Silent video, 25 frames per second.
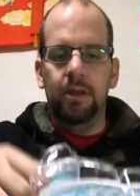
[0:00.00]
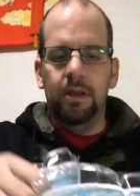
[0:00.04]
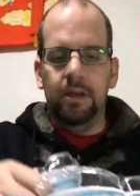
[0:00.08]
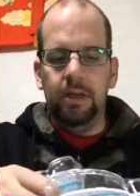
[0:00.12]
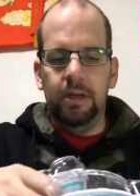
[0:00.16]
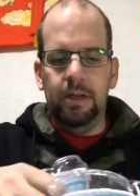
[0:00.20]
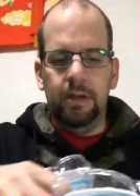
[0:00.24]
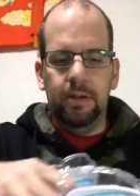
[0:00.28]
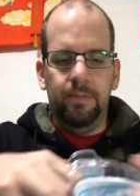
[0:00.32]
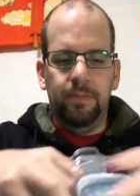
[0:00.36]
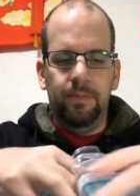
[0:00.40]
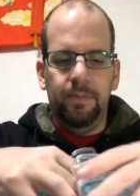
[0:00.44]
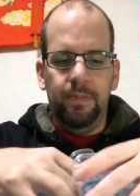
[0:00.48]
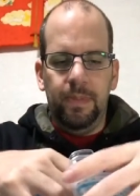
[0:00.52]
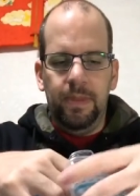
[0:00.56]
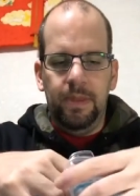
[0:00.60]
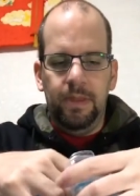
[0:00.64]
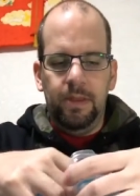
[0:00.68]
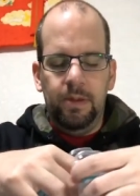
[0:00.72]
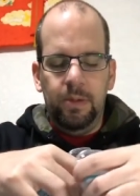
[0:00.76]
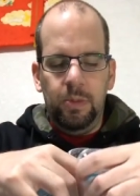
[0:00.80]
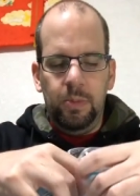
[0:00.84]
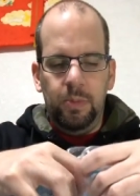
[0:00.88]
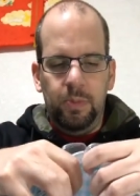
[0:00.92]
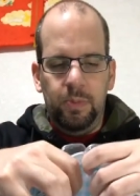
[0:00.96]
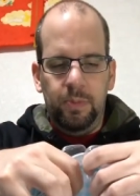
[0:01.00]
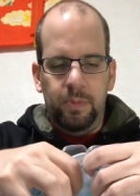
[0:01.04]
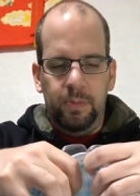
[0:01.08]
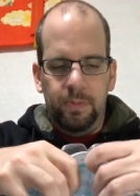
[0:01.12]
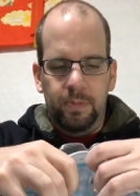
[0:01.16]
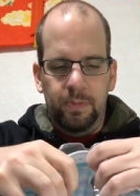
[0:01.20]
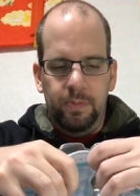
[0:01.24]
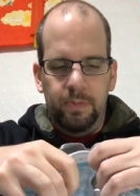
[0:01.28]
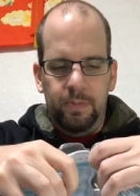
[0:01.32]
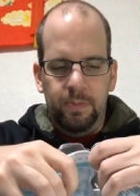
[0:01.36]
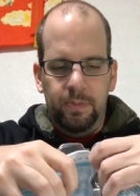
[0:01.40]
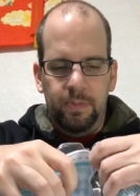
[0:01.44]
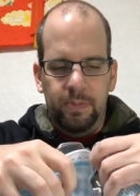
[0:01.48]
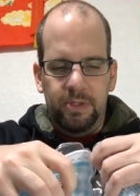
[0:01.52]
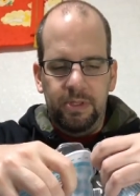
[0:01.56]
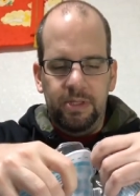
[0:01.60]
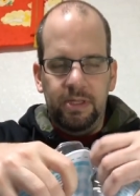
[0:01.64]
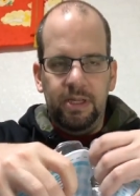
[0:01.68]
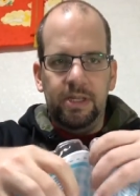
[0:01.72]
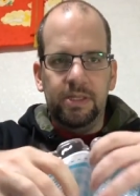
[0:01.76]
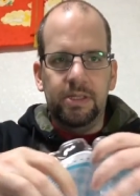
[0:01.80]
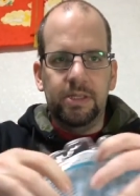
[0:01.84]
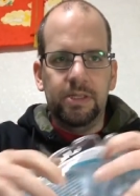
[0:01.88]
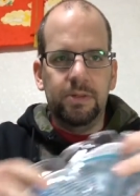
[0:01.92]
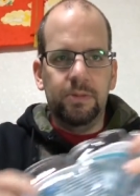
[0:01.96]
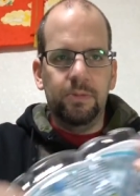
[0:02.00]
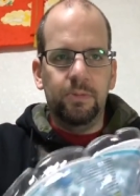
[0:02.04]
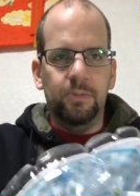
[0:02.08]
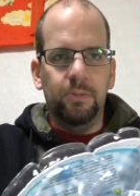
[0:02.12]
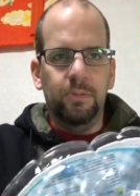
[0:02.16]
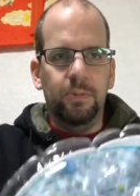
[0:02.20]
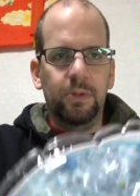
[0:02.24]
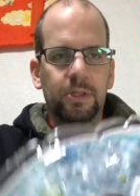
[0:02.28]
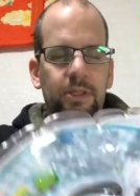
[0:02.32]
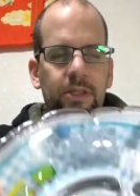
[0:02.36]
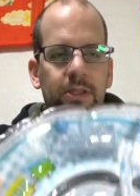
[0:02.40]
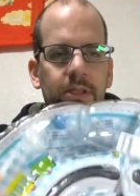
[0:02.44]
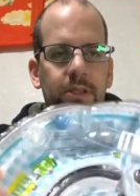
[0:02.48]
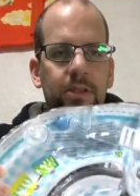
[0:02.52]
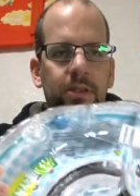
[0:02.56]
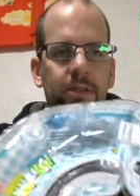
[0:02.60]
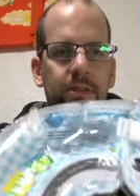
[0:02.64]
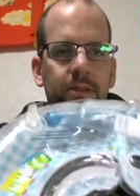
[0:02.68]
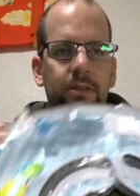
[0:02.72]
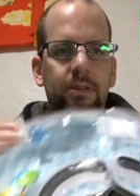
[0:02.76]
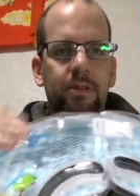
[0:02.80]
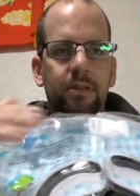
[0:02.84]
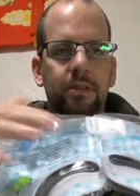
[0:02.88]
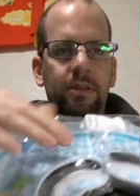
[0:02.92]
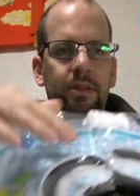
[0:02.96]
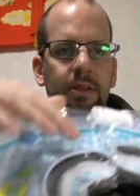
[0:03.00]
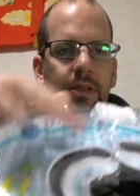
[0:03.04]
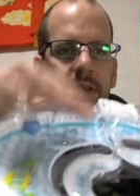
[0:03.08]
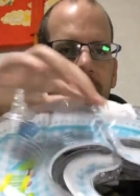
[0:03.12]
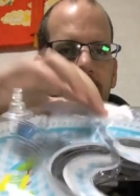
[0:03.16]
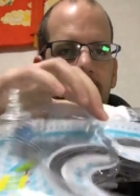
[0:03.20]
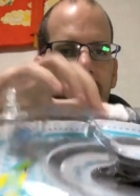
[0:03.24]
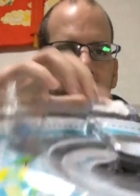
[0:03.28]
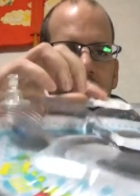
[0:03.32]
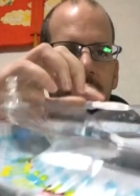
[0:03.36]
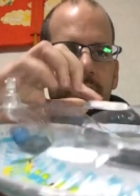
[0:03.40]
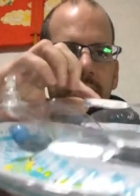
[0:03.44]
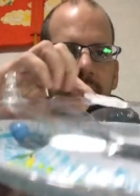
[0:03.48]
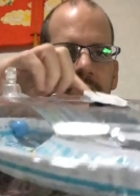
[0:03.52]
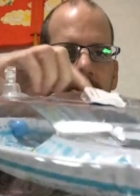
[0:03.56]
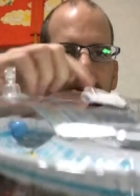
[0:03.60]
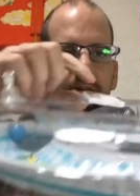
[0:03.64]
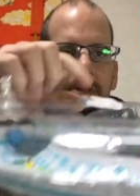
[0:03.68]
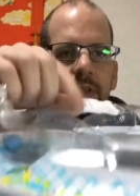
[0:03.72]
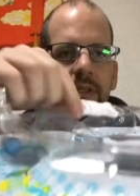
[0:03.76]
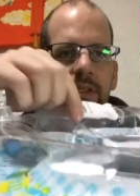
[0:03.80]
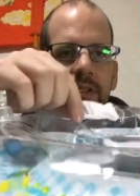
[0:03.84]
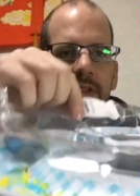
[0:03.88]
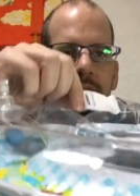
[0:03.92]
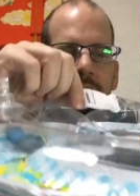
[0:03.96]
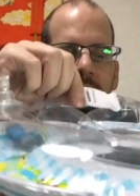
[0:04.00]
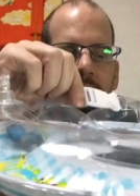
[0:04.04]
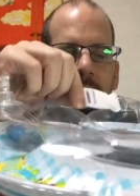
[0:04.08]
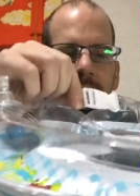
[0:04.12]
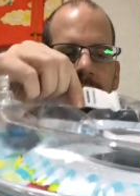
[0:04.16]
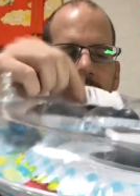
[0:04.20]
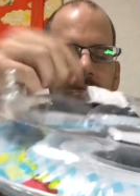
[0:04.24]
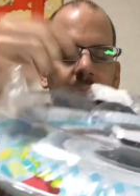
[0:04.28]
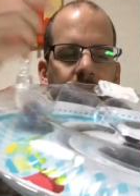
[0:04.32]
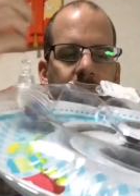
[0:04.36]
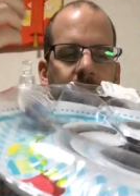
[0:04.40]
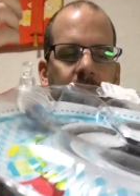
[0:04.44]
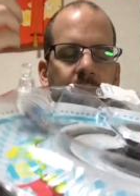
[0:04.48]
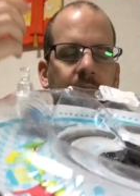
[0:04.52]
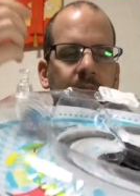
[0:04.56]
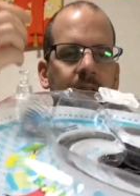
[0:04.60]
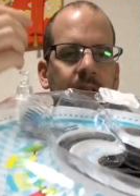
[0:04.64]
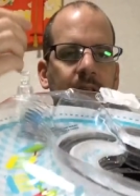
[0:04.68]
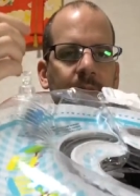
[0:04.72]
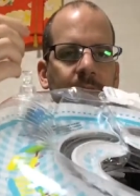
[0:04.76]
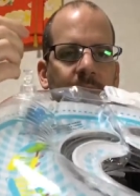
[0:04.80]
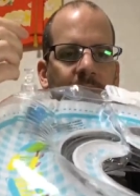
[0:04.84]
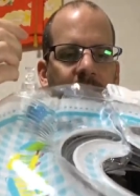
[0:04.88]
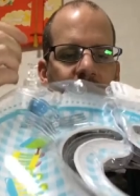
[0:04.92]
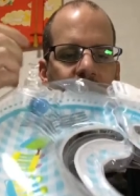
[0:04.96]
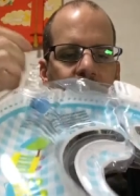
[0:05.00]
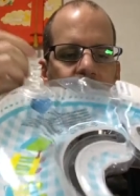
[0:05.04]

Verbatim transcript: Um, but that's what these things or these straps are here to keep that